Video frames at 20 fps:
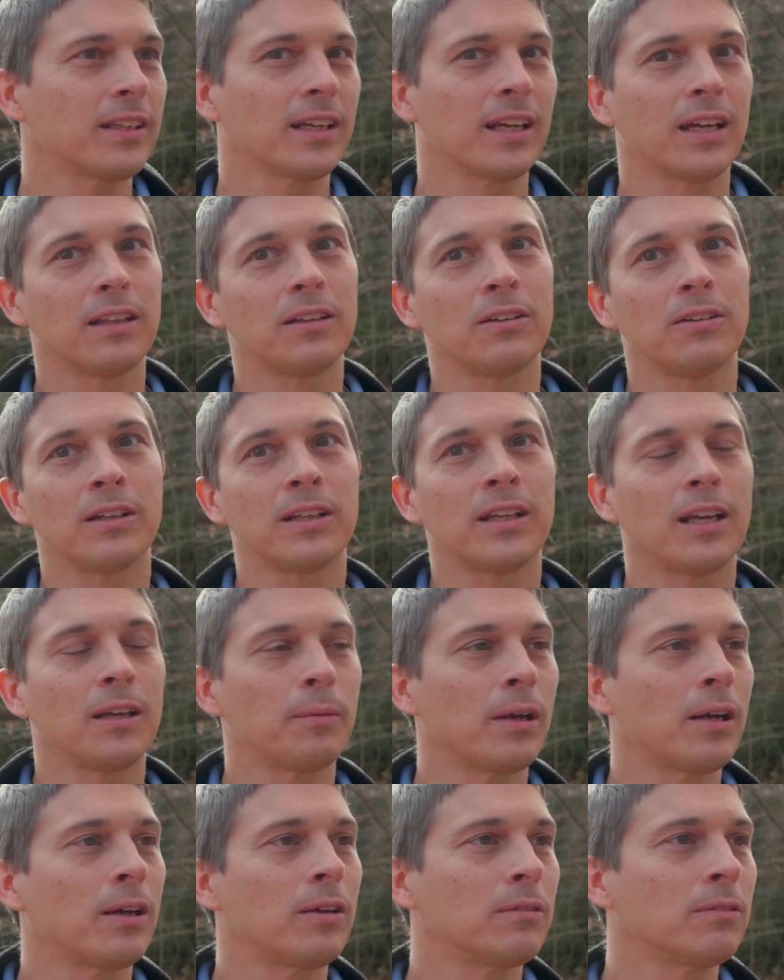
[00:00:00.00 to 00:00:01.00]
together and came
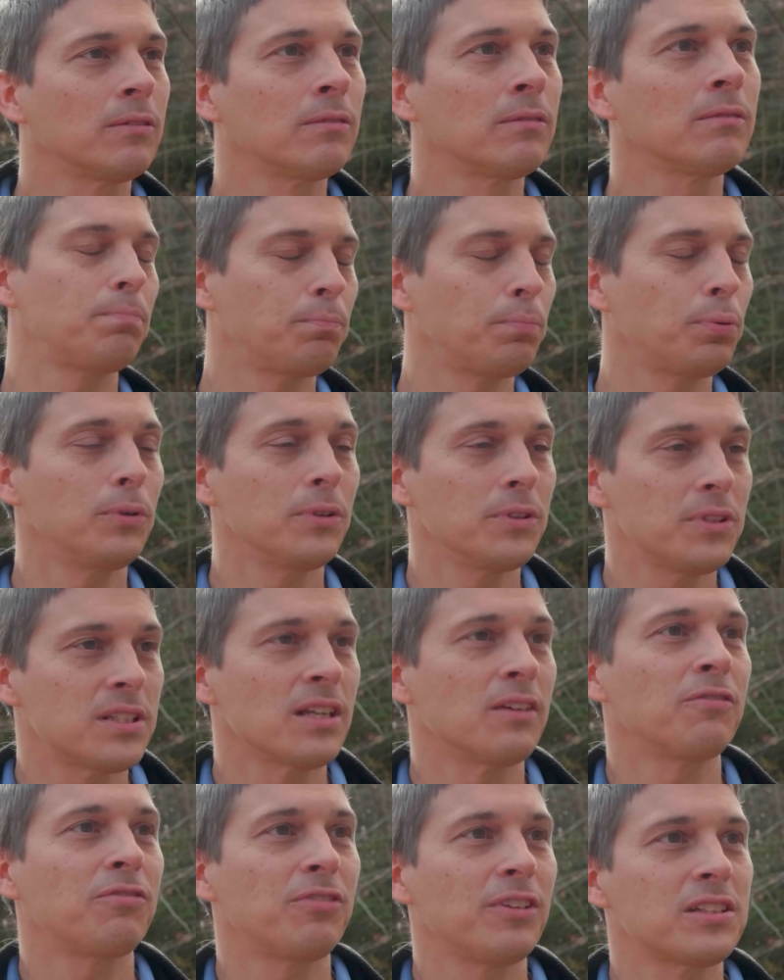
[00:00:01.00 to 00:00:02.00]
out and pulled
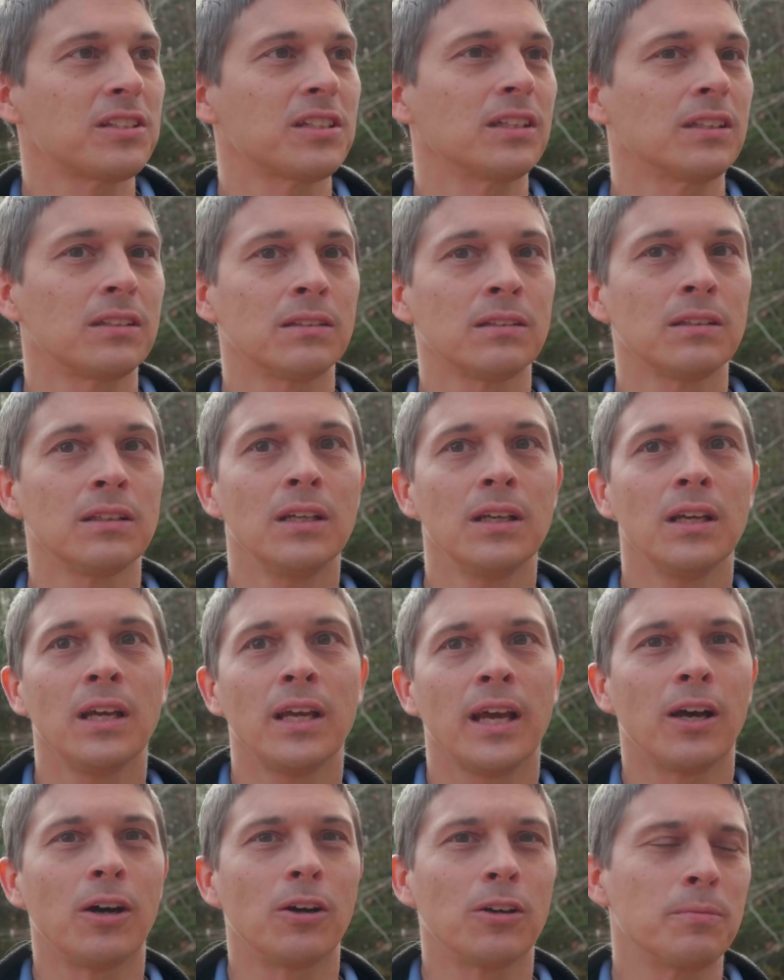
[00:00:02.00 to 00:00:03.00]
some fish in,
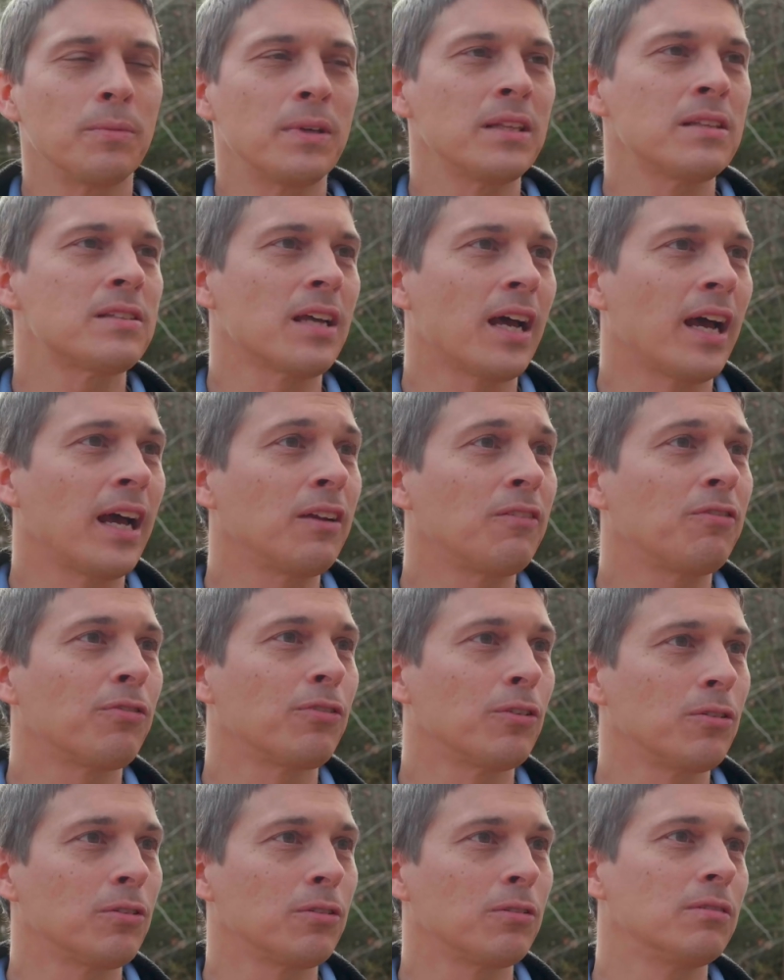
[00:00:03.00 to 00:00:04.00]
held them inside
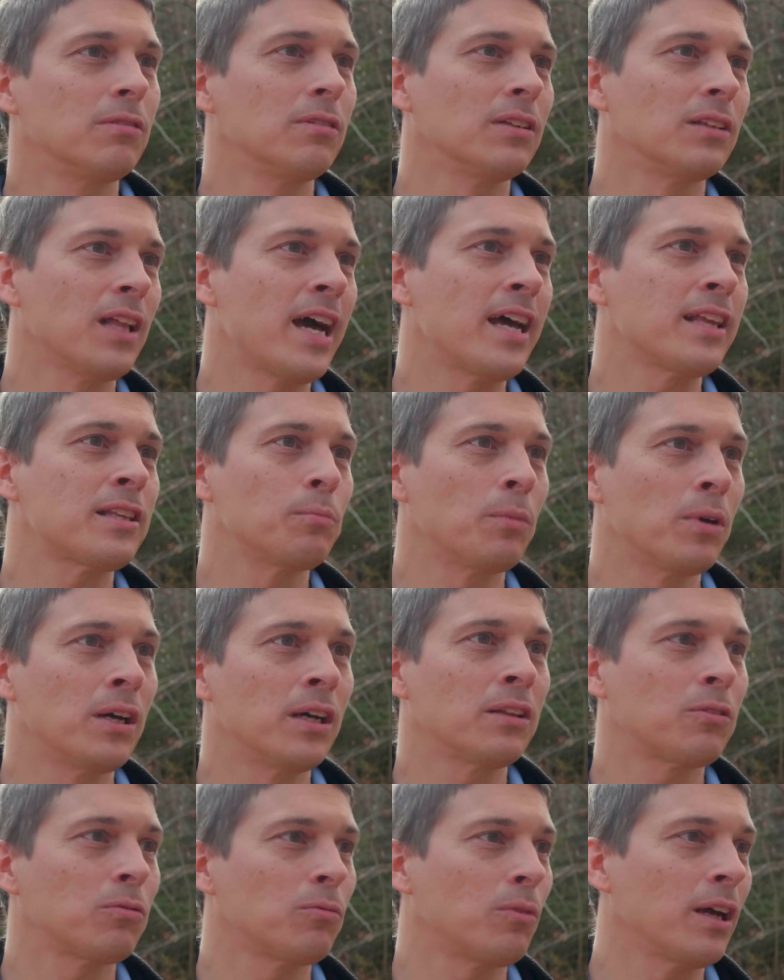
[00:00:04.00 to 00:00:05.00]
for the last
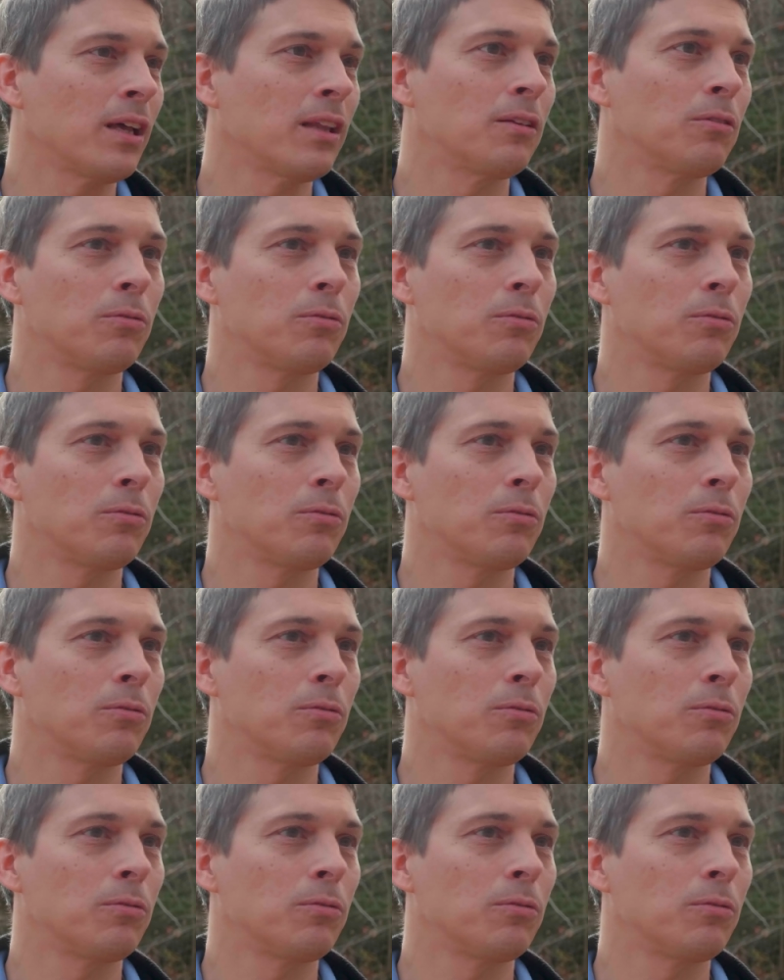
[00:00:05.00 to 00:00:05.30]
month while they